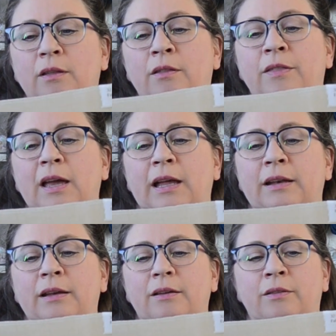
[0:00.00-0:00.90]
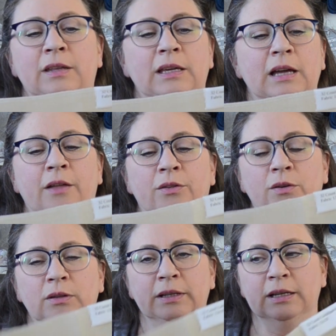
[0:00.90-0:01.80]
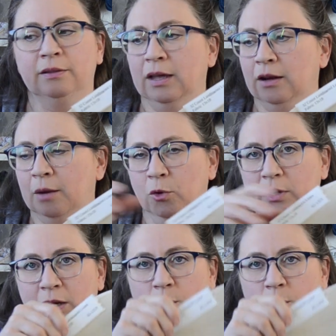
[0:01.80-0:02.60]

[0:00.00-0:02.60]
than the other linen that I'm working